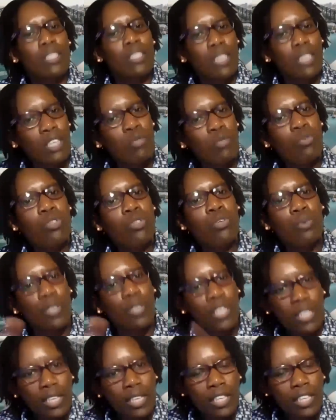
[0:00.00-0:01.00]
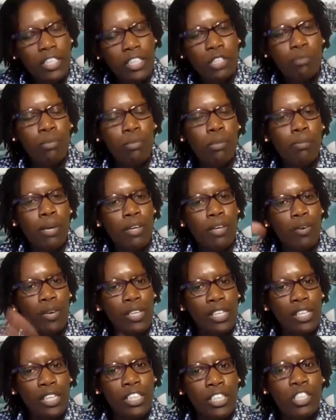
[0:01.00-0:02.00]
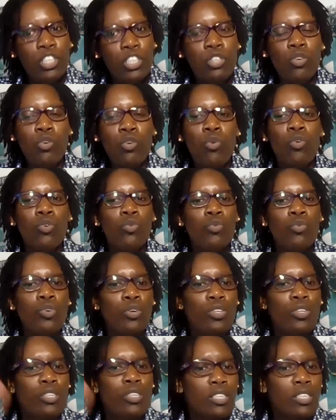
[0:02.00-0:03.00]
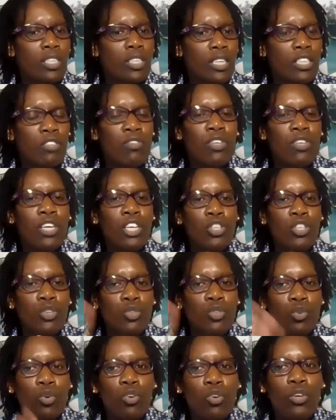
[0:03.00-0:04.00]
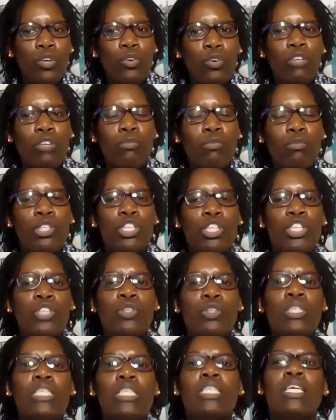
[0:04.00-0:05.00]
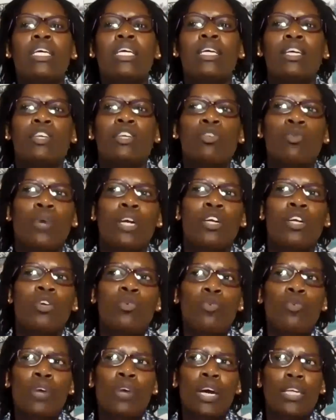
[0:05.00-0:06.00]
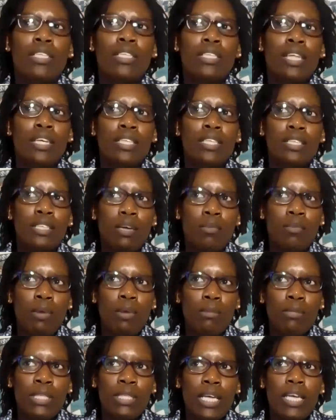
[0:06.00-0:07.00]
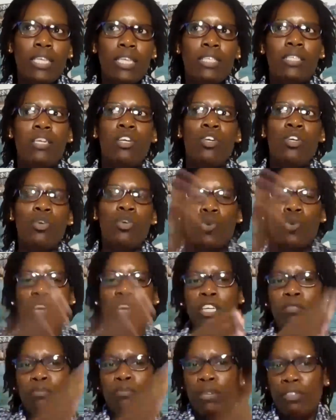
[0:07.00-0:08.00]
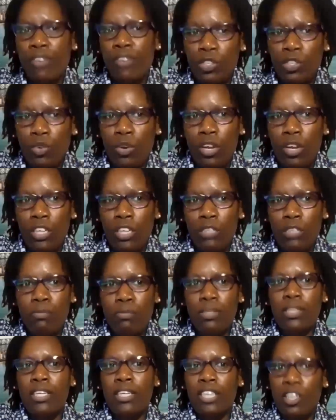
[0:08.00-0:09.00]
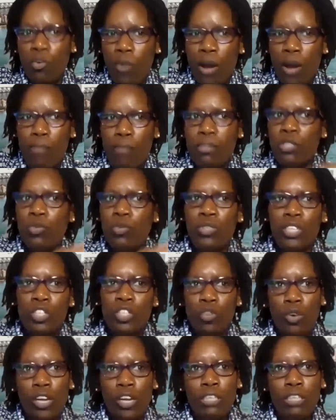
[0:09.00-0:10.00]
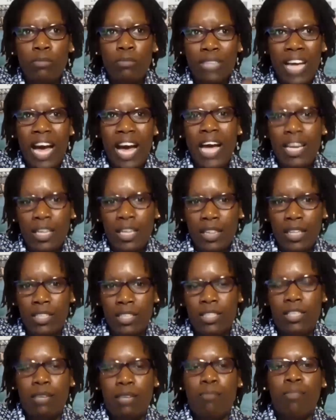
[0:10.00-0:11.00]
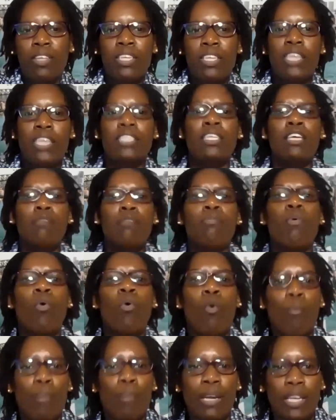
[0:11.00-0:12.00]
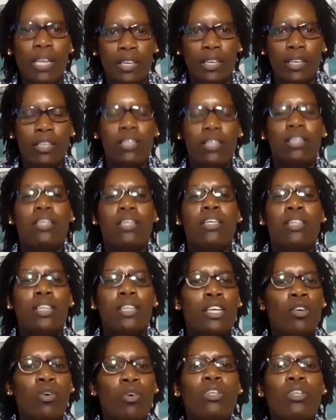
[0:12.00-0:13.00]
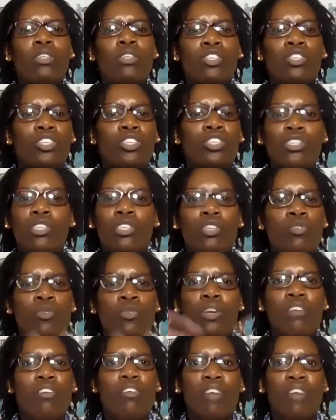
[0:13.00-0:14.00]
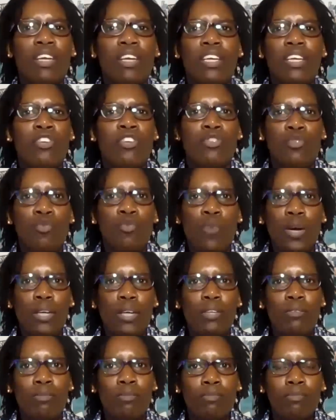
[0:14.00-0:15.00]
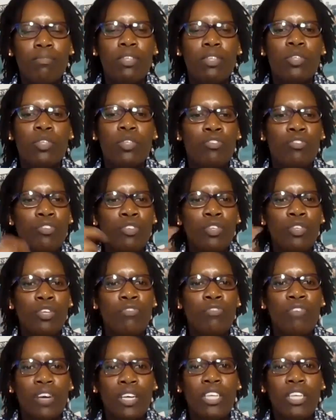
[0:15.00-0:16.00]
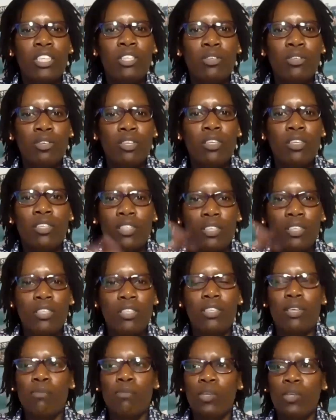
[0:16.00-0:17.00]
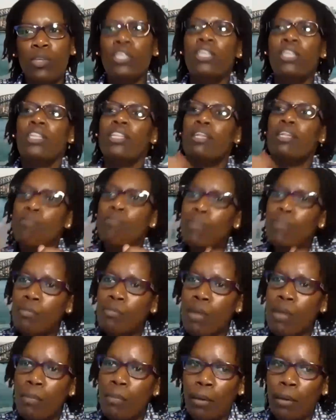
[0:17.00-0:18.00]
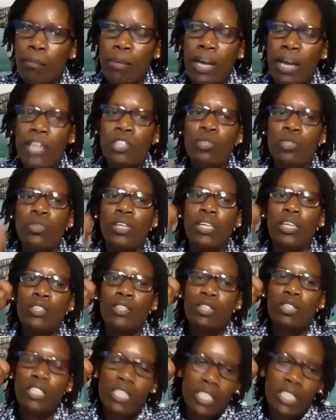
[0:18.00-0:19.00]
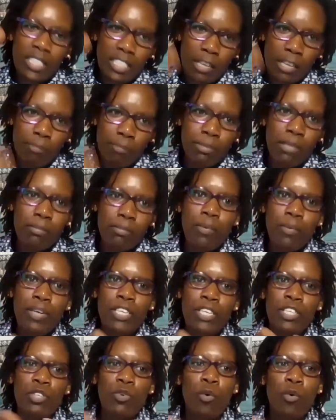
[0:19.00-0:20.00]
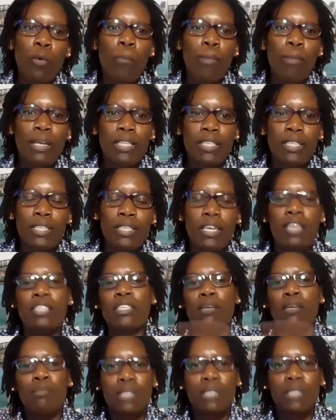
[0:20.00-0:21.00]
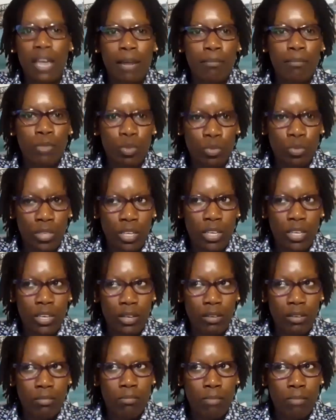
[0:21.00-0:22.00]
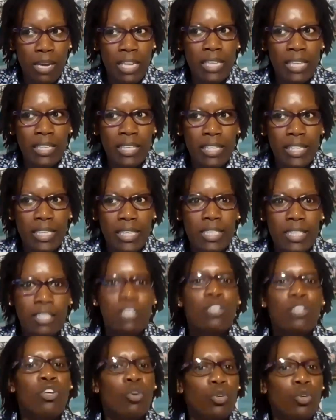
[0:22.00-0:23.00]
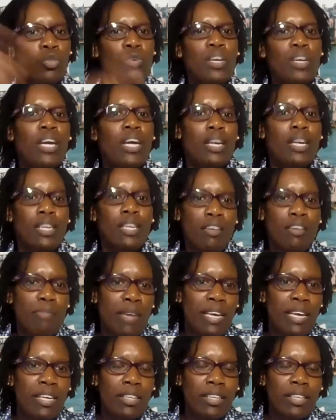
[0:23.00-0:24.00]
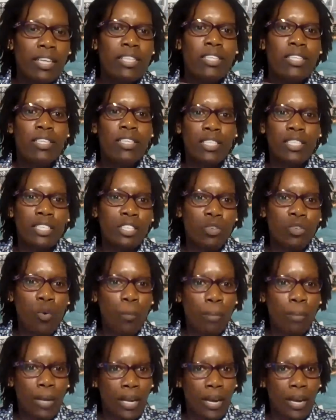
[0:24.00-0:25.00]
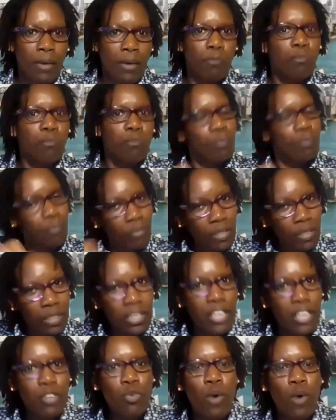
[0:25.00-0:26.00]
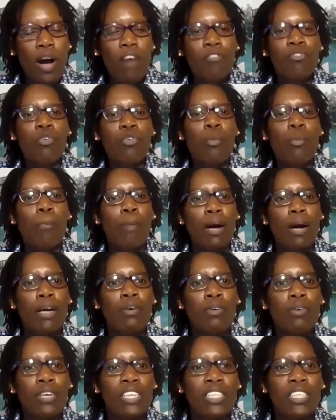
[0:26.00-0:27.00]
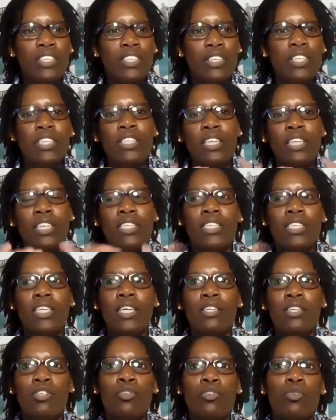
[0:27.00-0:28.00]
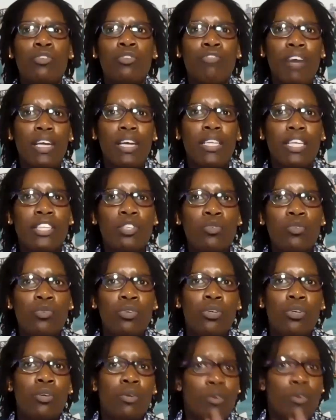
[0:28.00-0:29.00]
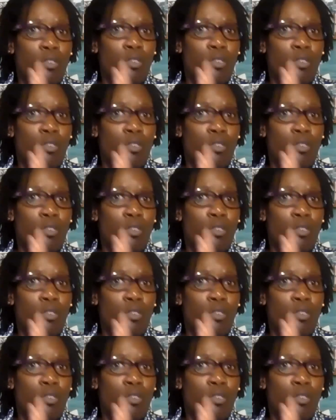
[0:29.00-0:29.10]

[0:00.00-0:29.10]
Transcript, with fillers: start with your English, prepare your English, go do your certifications, all your documentations. You can look at that website, look at previous scholarships and the requirements because the scholarships are the same. They just keep opening. They don't, you'll never find a new one. So if you see Ferguson, it's the same one. Then be prepared so that in September when it opens and subscribe to the mailing list because you'll get an email that this is open now. Then you have your pack already ready, then send. You'd find that you,